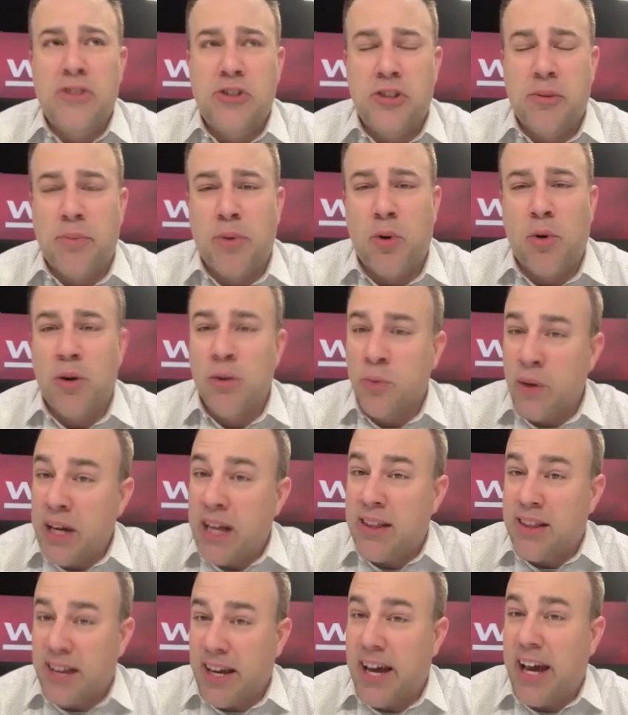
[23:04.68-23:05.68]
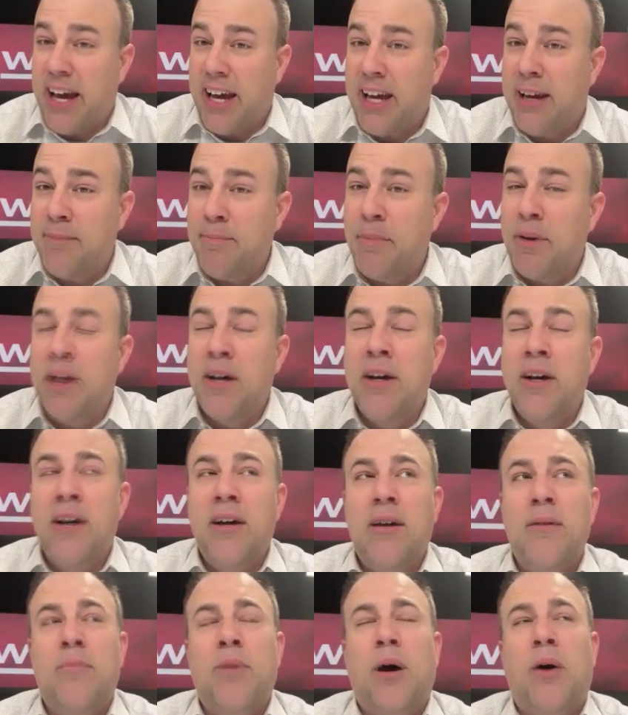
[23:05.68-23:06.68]
support. We get the Cape,
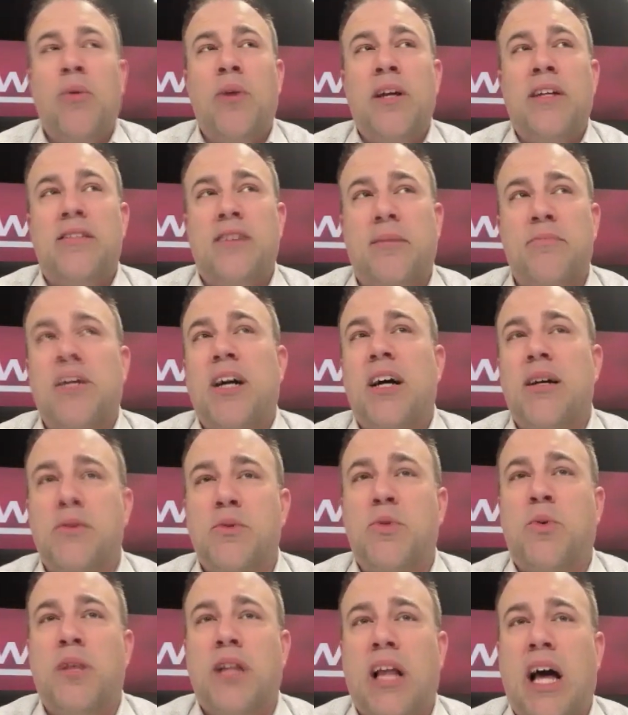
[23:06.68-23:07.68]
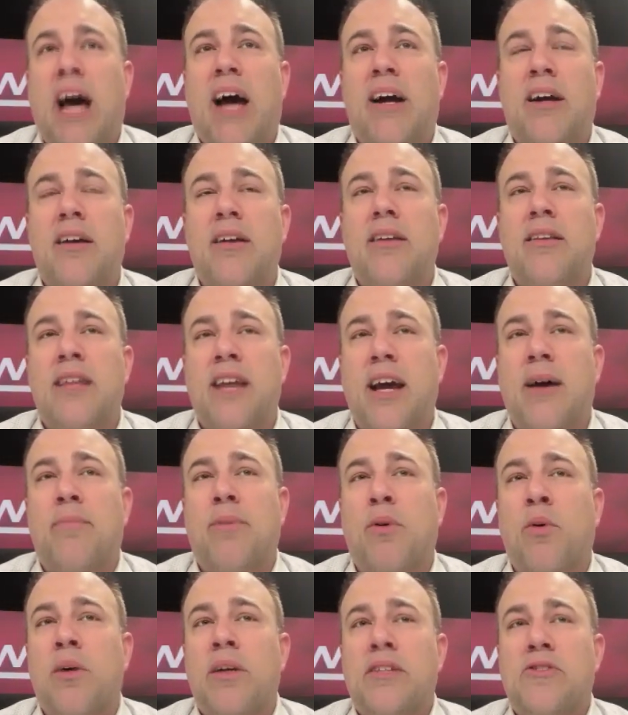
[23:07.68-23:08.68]
but we sometimes will lack the
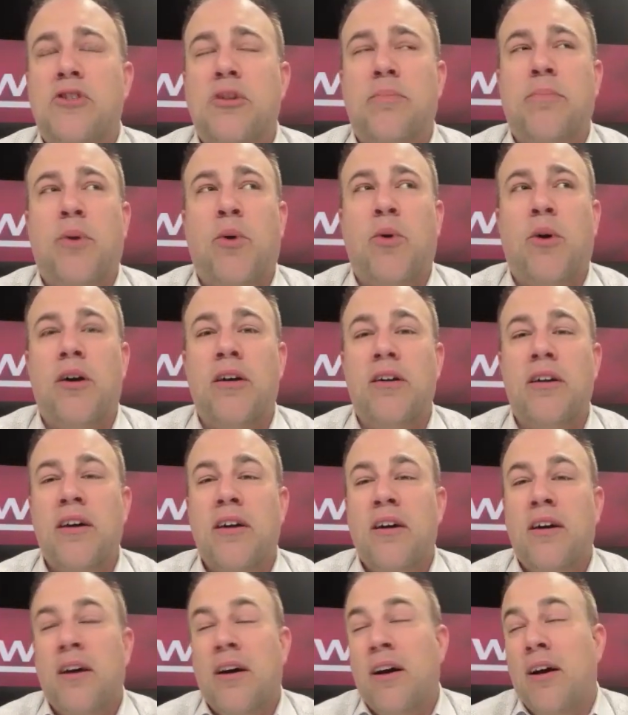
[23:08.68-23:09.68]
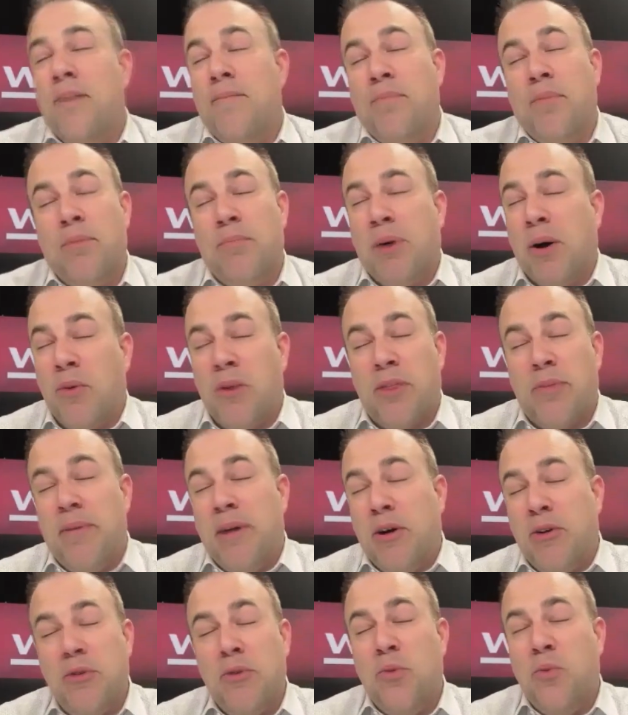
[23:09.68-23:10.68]
upper wind support. But with
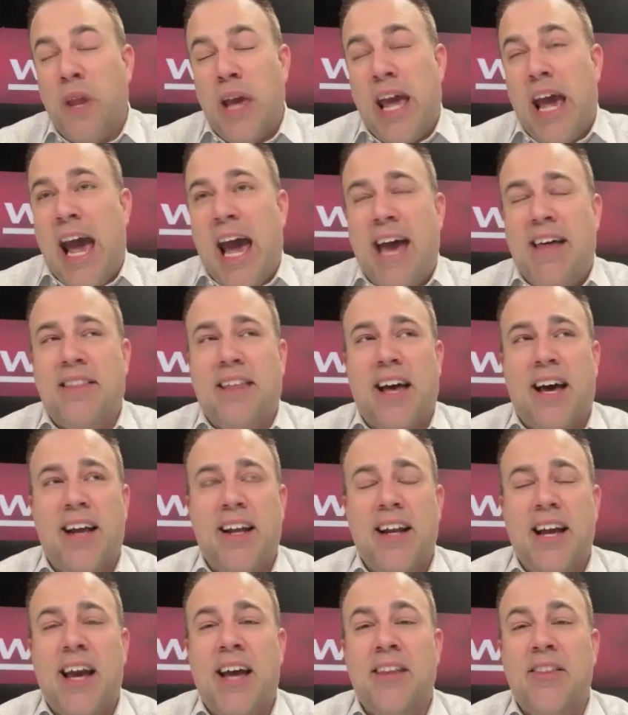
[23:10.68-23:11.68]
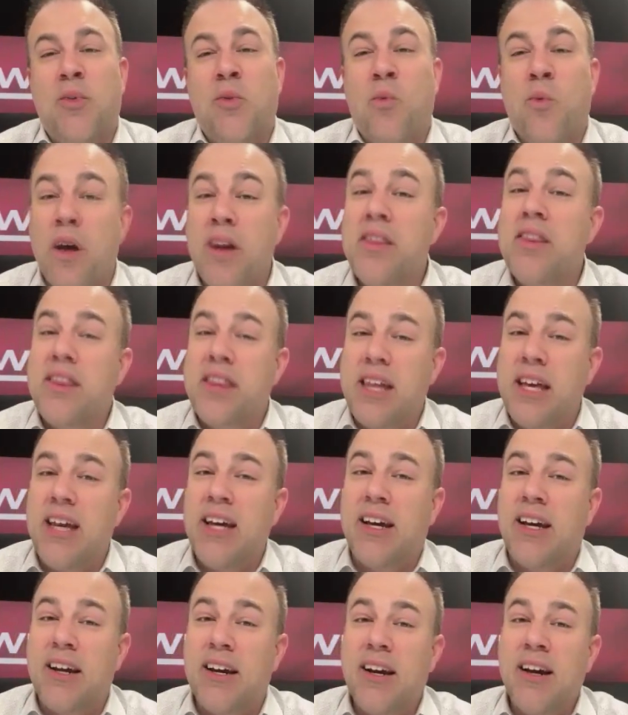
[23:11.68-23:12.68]
Milton, we had that. And the one
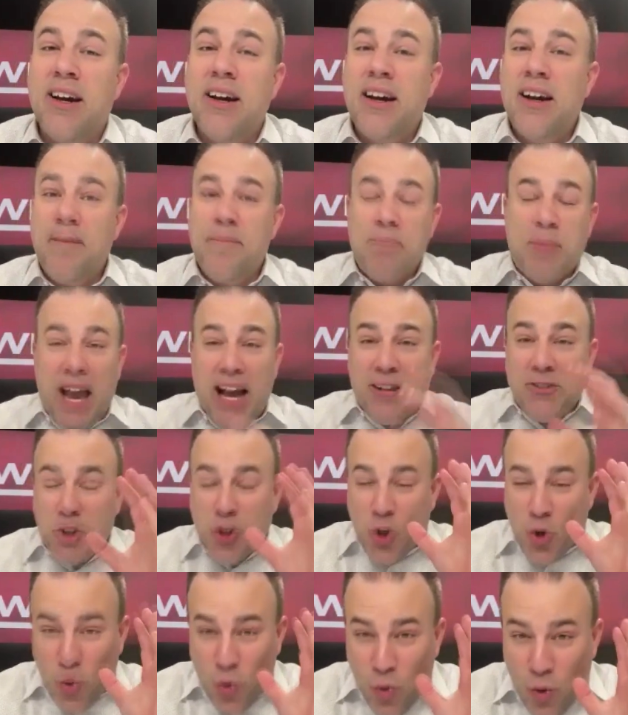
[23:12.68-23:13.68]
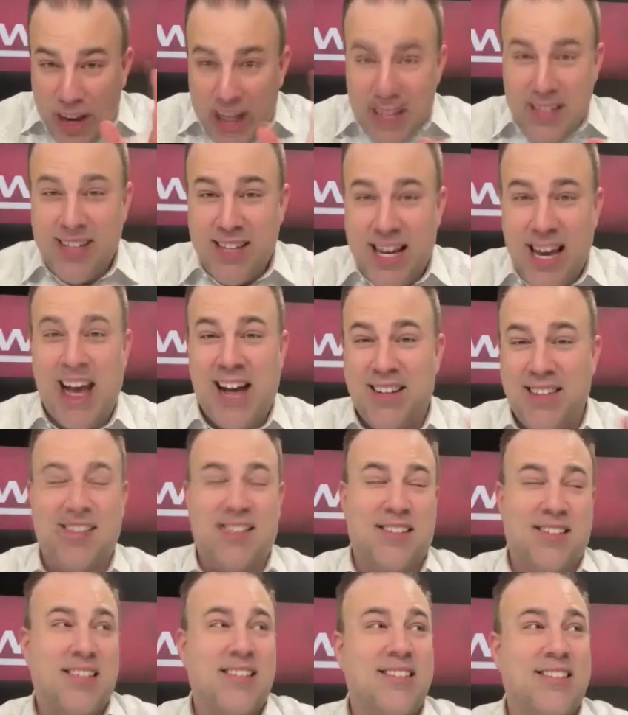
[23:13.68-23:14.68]
thing, as crazy as
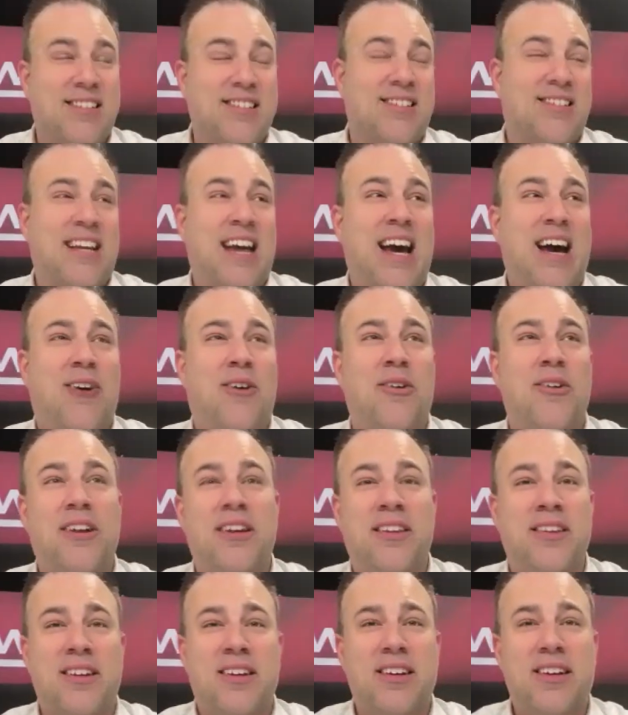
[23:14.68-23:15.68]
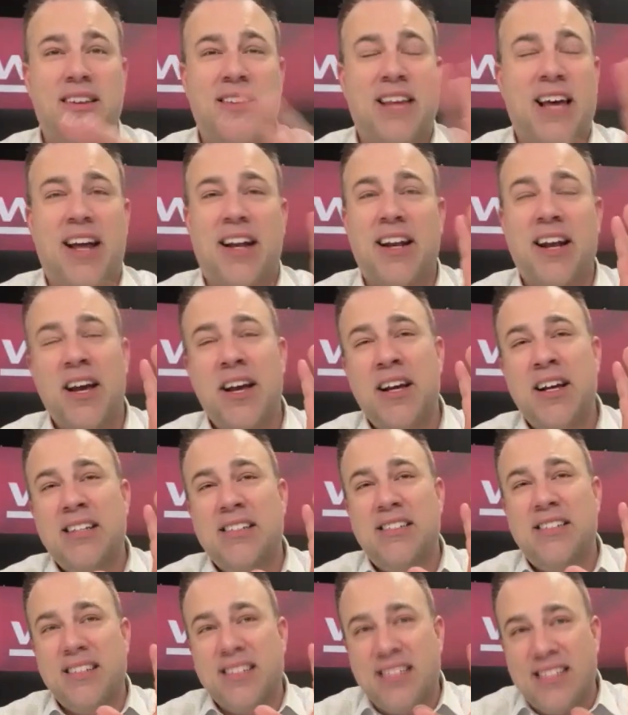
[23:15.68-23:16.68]
this is to sound, that
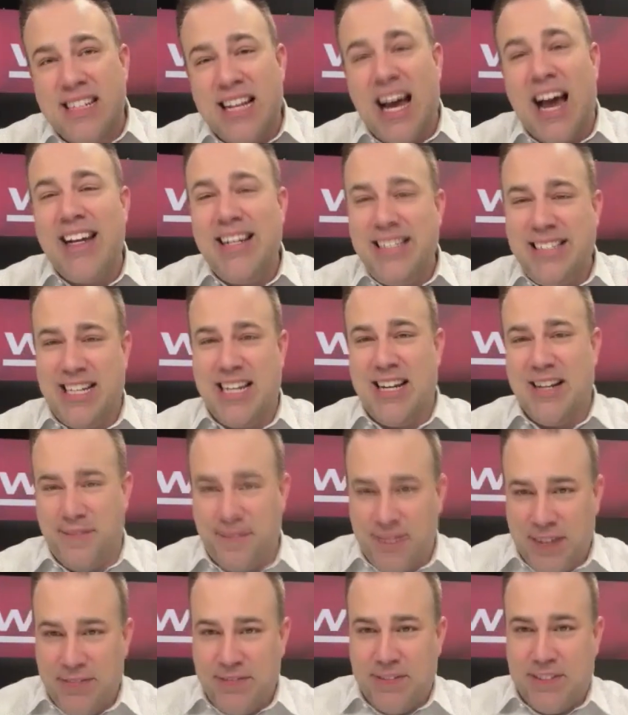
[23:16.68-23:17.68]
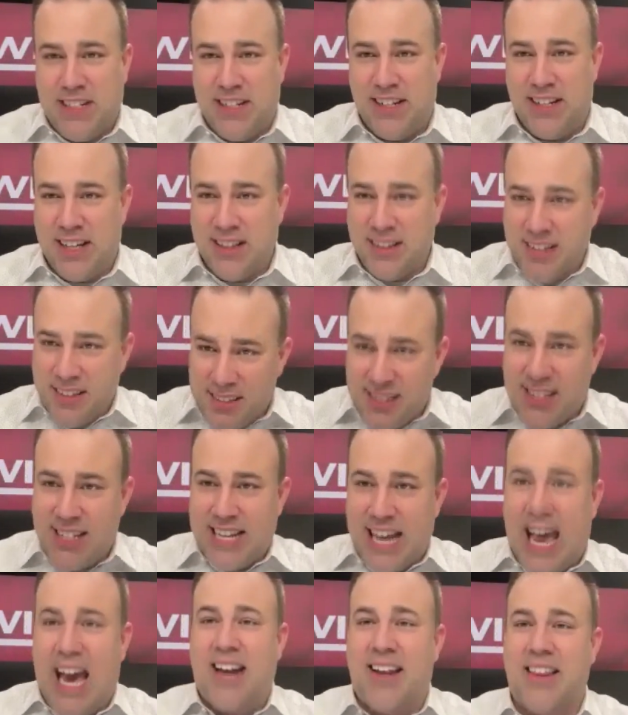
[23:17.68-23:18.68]
since 1950, at least the
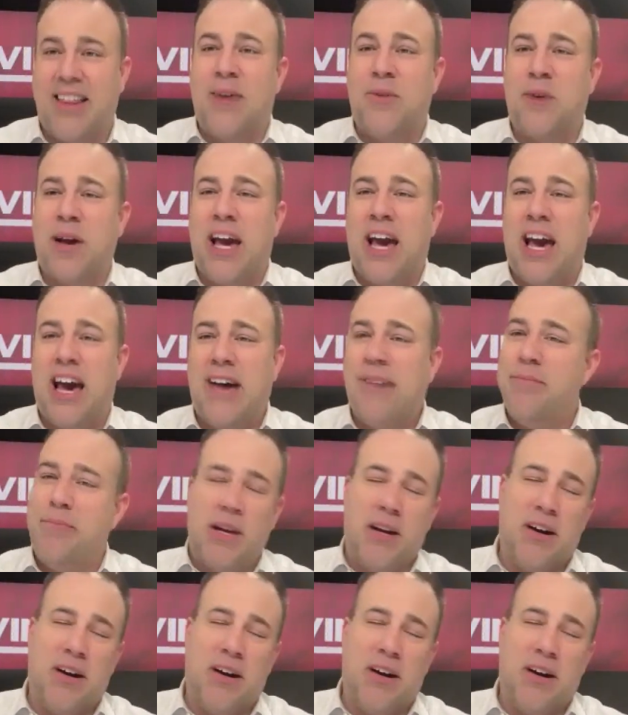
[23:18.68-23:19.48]
data that we have,